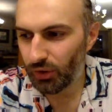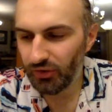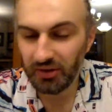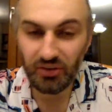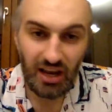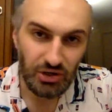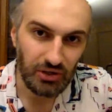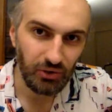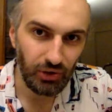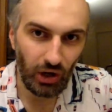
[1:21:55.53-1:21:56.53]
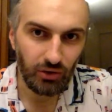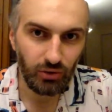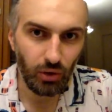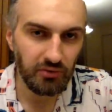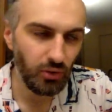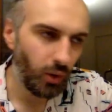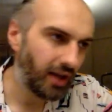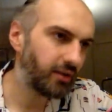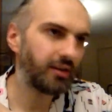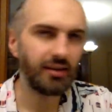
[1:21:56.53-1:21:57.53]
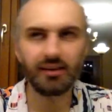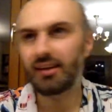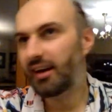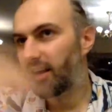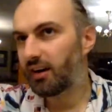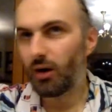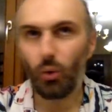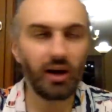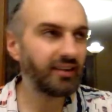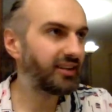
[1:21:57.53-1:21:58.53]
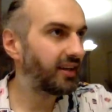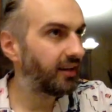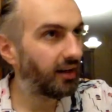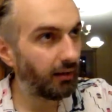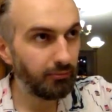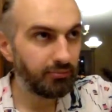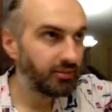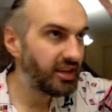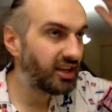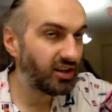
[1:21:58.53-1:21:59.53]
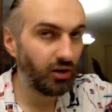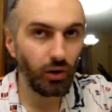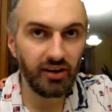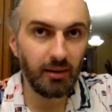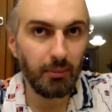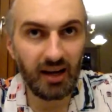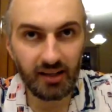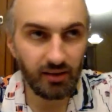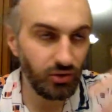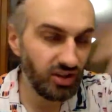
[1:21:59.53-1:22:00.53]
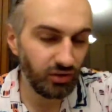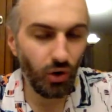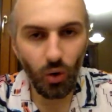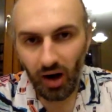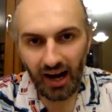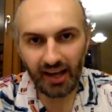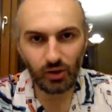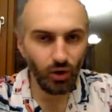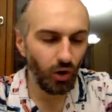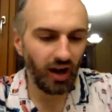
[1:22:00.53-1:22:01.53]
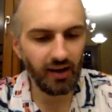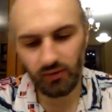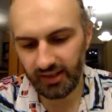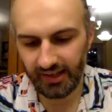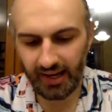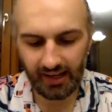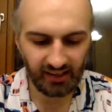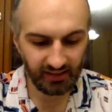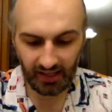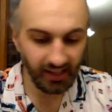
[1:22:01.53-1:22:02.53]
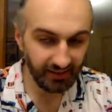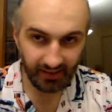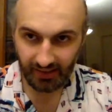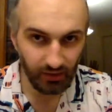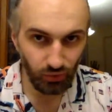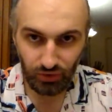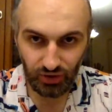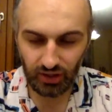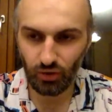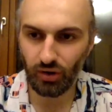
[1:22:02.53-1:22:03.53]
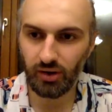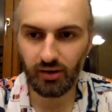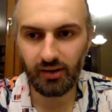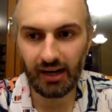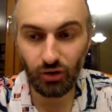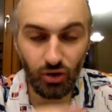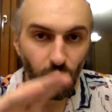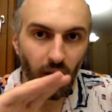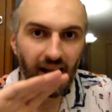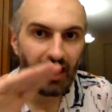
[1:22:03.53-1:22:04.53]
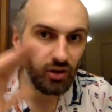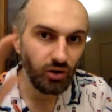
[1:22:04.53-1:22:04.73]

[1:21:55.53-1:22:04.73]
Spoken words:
recreational drugs. So if you want once in a year or in a month to just go high with Xanax. Xanax is not to treat your, I don't know why.